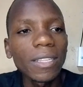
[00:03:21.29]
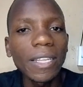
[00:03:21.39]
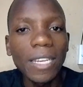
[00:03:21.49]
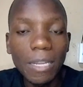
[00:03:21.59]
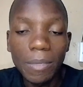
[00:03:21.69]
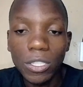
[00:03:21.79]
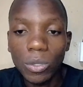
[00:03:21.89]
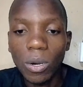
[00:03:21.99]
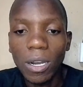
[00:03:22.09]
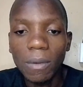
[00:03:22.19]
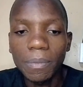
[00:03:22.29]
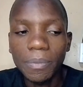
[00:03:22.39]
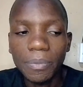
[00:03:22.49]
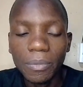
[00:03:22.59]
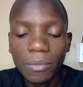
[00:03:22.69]
they limit
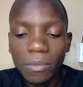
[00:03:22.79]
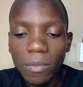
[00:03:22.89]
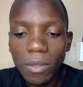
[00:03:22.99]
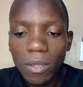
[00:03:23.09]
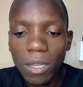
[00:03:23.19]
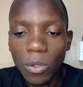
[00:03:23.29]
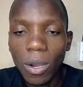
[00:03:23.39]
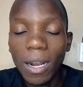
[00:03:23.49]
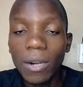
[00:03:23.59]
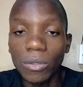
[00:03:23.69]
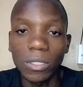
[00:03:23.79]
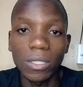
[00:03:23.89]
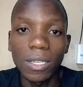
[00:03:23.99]
your account.